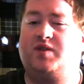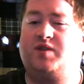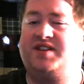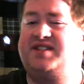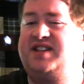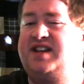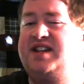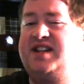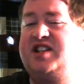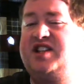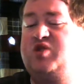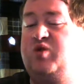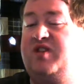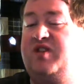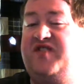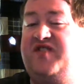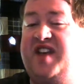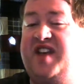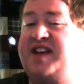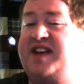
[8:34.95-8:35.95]
We see this with
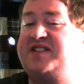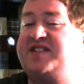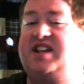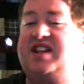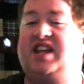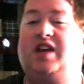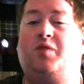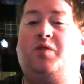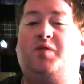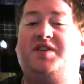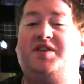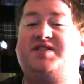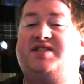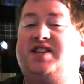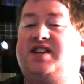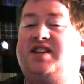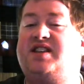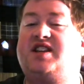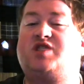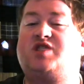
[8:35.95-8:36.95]
Destiny. We
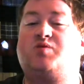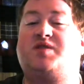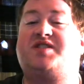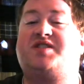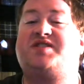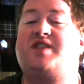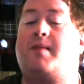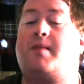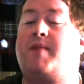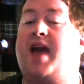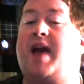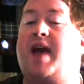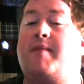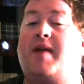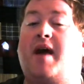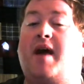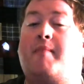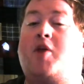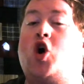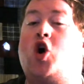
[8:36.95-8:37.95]
see this with some
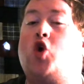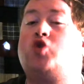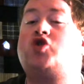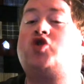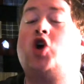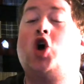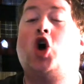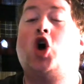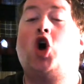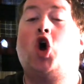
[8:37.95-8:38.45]
MMOs